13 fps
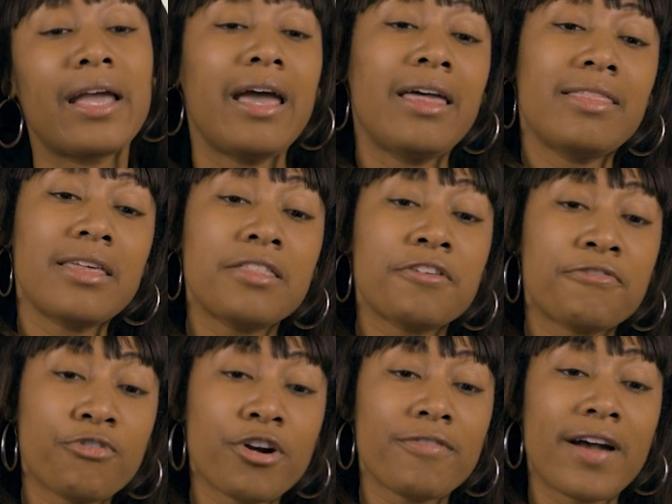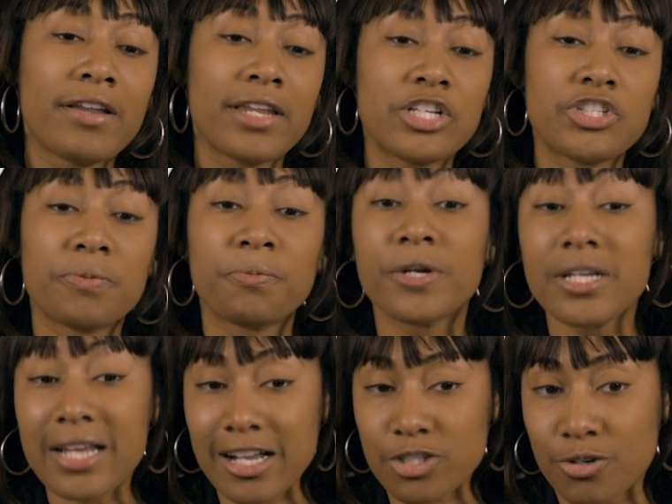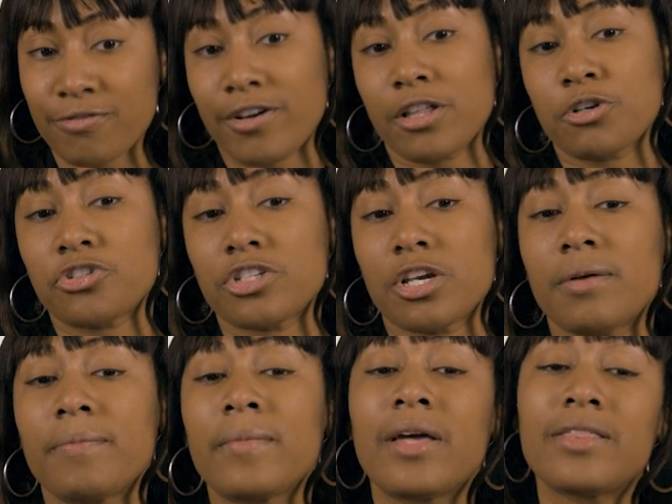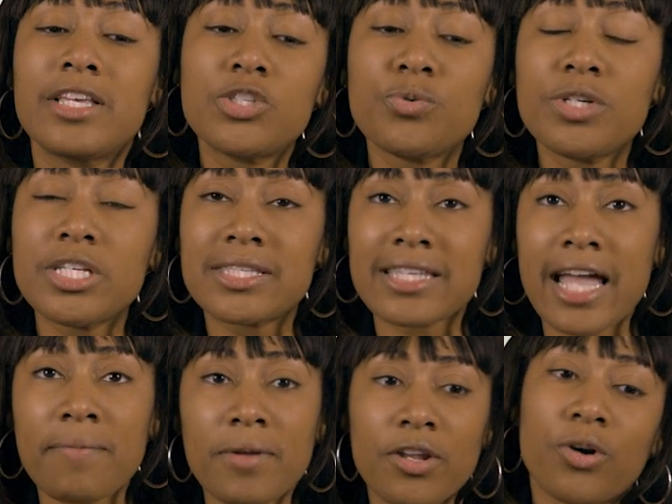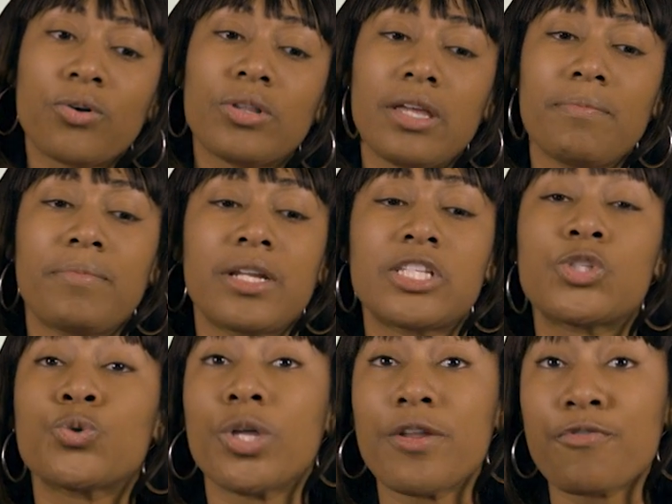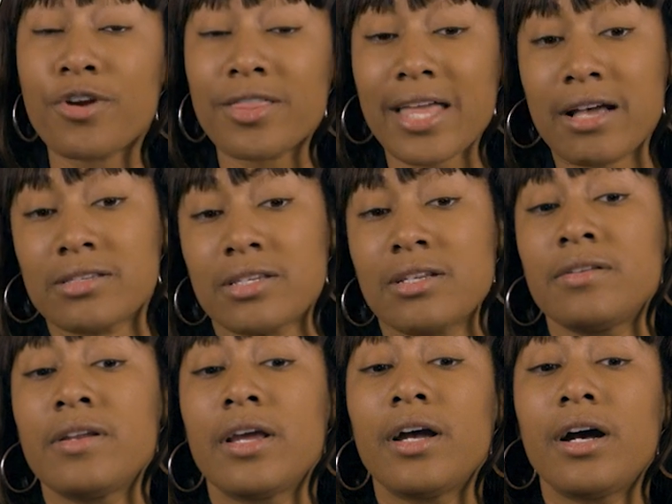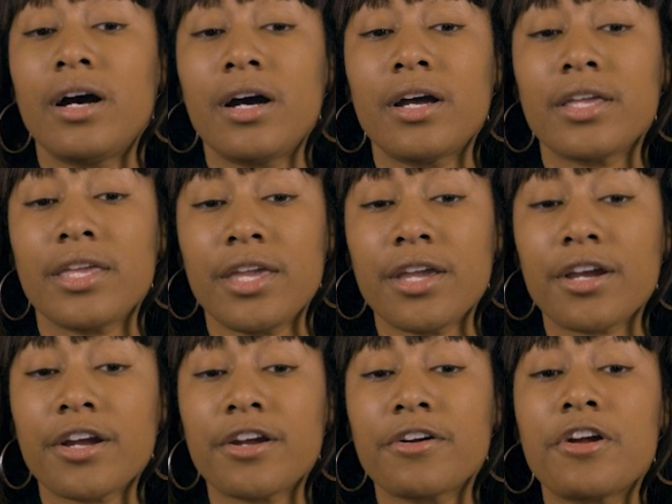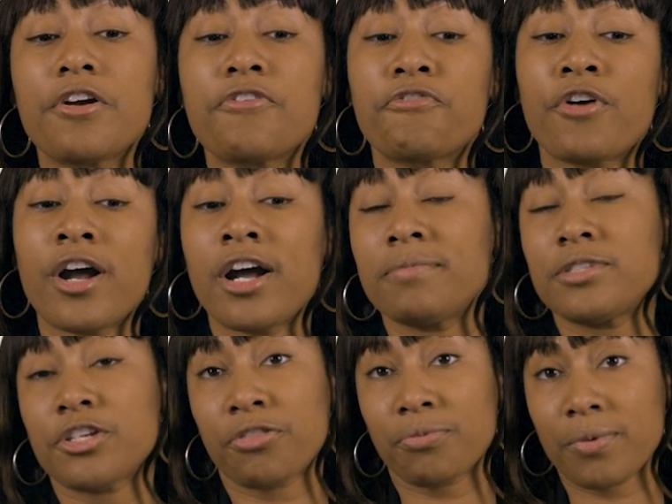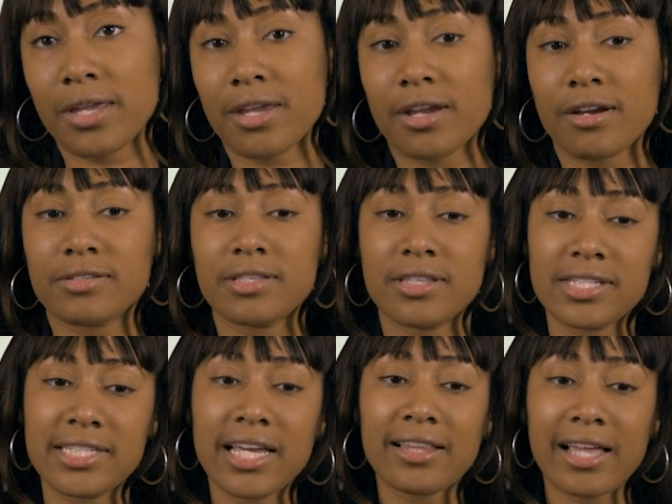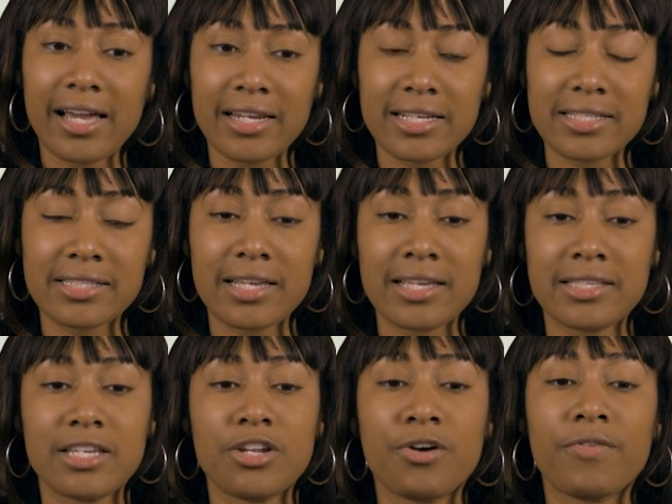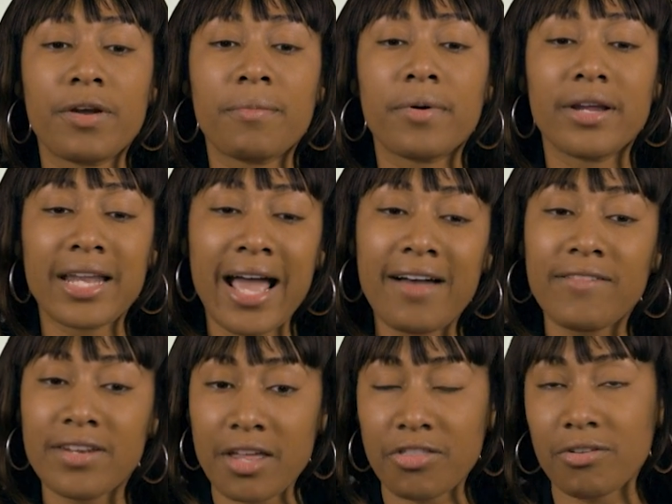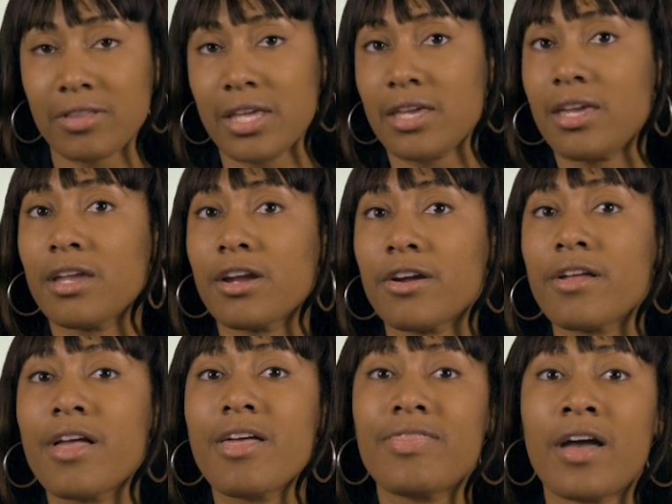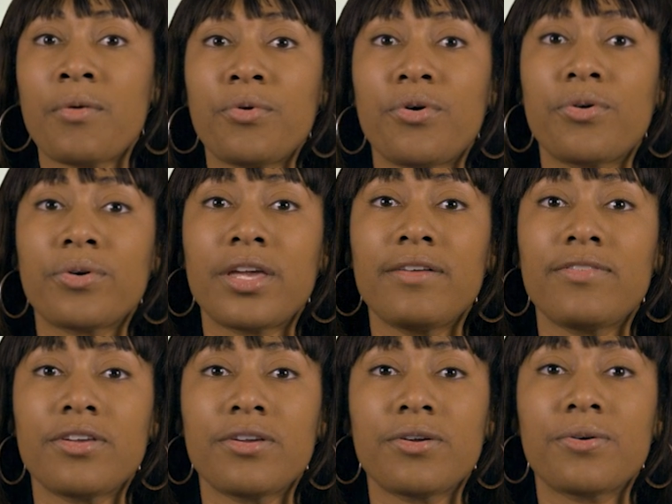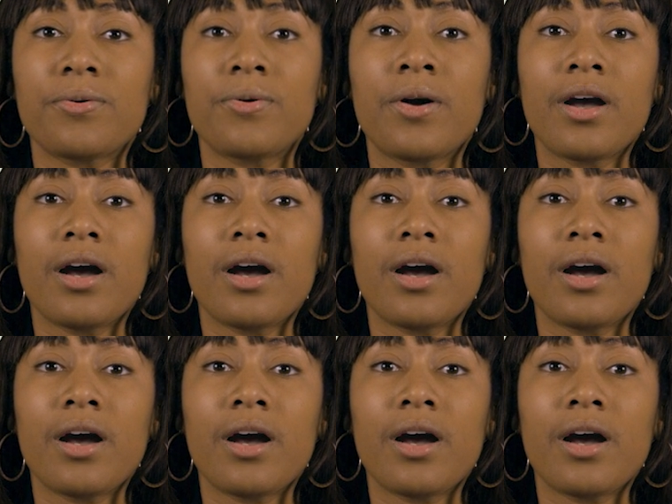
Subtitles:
And then the Ford Foundation Pre-Doctoral Fellowship. This one is stipend only, but it's $24,000 a year for up to 3 years, and the deadline is in November. And I have another link here that will give you,